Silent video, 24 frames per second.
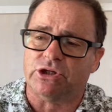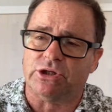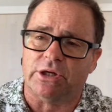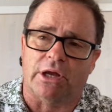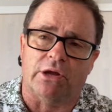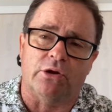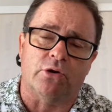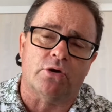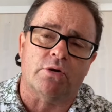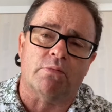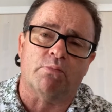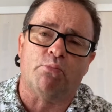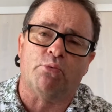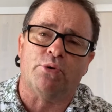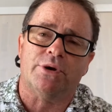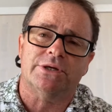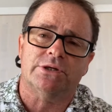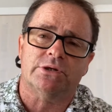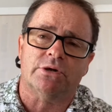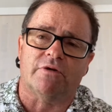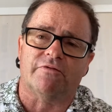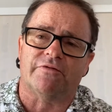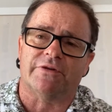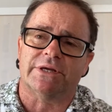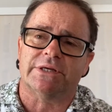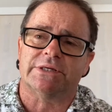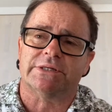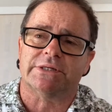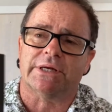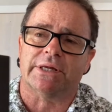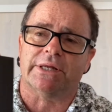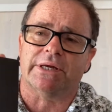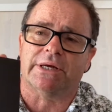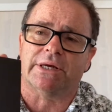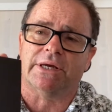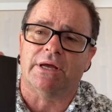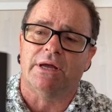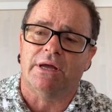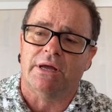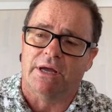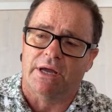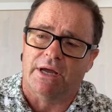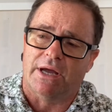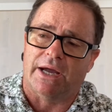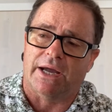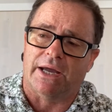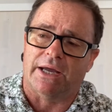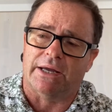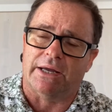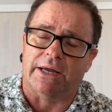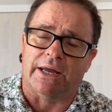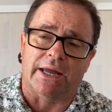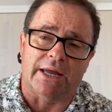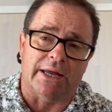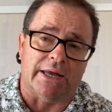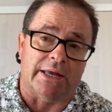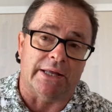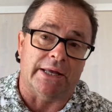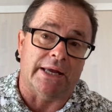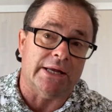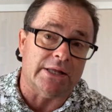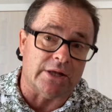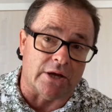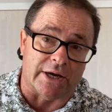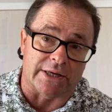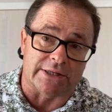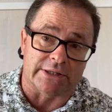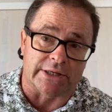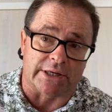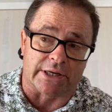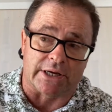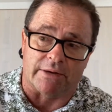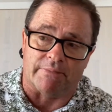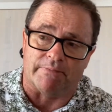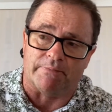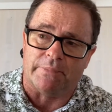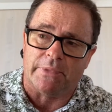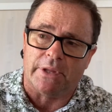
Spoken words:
and you can print off instantly an airline ticket.